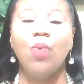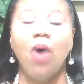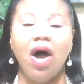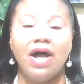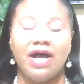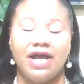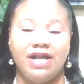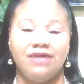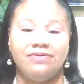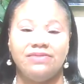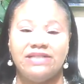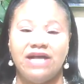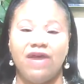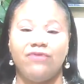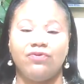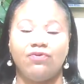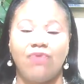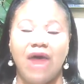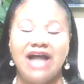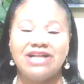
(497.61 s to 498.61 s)
walking in
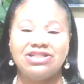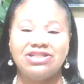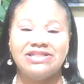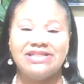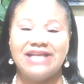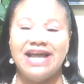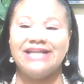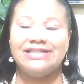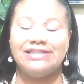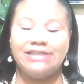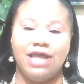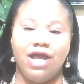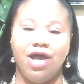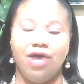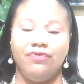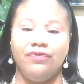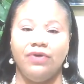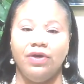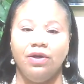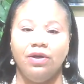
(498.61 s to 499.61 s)
self-righteous as
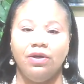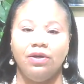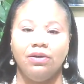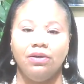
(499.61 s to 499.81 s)
if